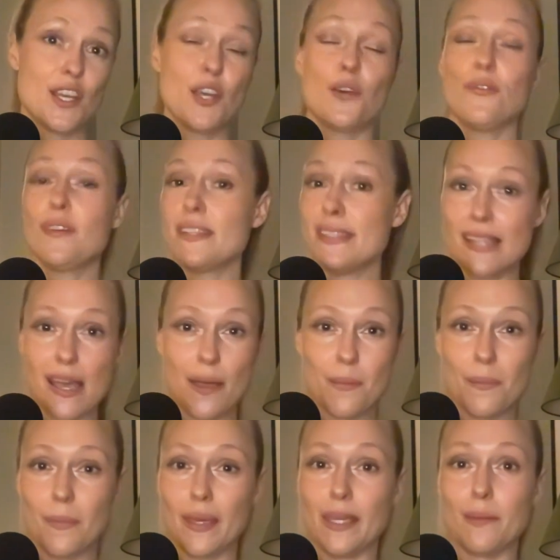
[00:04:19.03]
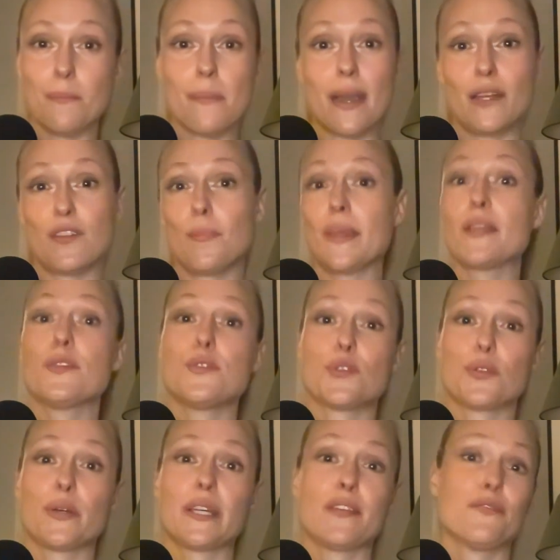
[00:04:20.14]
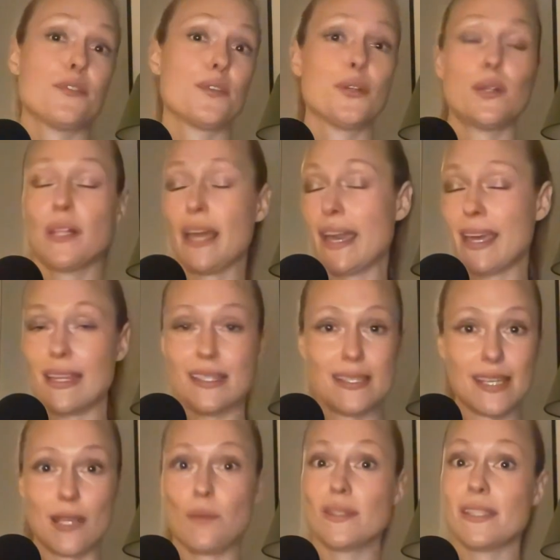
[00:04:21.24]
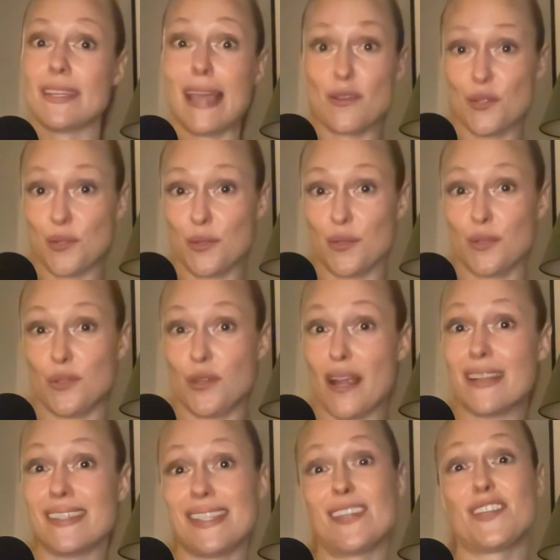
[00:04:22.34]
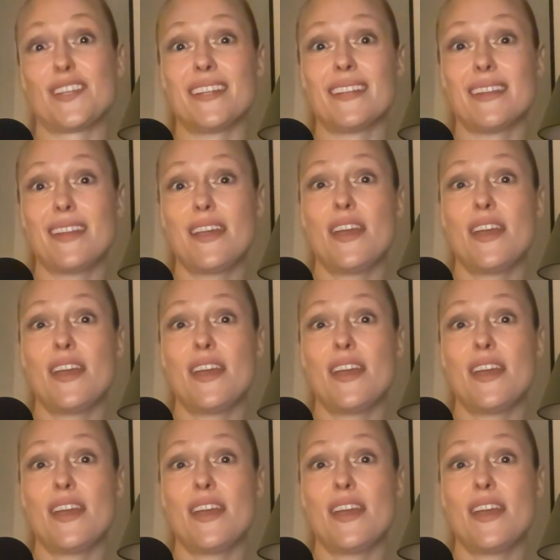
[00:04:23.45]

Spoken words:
For some, it might have been joyful and it was a natural transition.